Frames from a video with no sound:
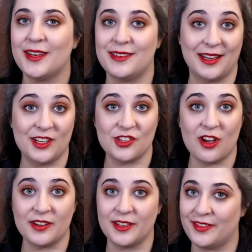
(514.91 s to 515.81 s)
Take a
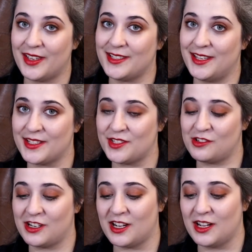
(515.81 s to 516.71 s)
shot, there's
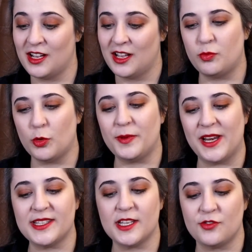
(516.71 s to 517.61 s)
Deerstalker. It would be
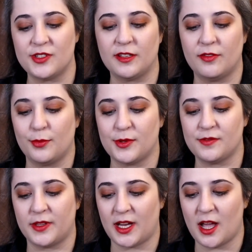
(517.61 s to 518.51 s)
less interesting if it wasn't
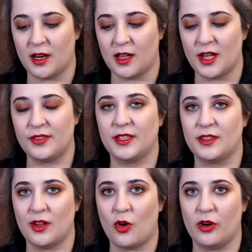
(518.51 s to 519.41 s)
with the colour. I think
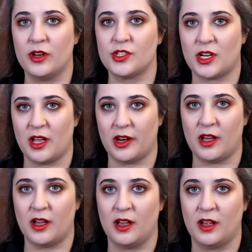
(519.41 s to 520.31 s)
the orange
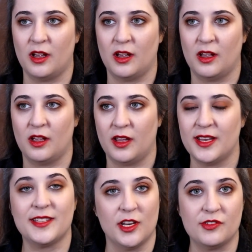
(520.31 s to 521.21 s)
colour
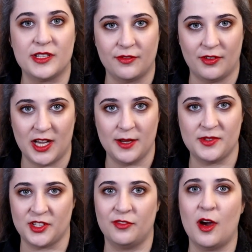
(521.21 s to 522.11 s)
is an interesting vibe.
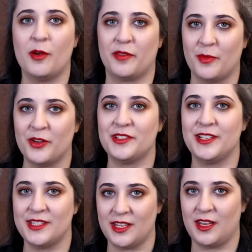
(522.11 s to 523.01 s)
So far we've mostly
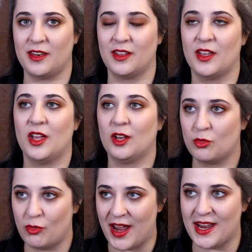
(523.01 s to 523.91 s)
seen
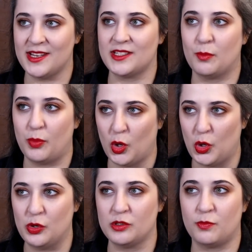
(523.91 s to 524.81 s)
greys,
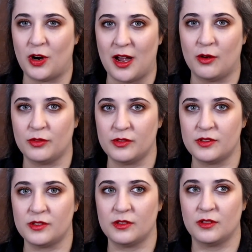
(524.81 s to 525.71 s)
blues,
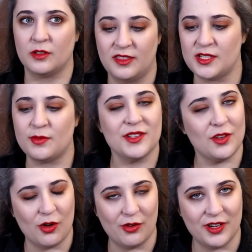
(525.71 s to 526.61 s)
browns. This one's
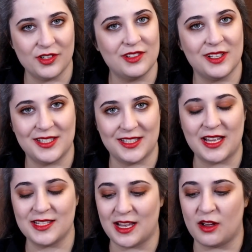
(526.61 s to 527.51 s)
orange. It
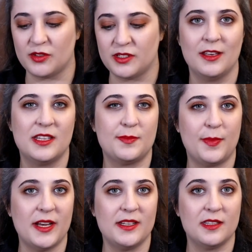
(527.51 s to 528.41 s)
stands out
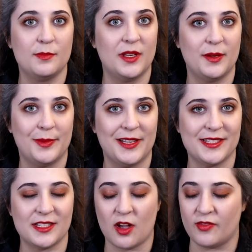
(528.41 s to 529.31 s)
despite the
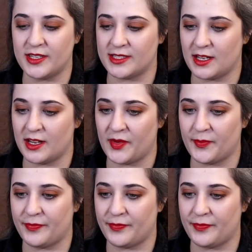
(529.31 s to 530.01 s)
minimalist cover design.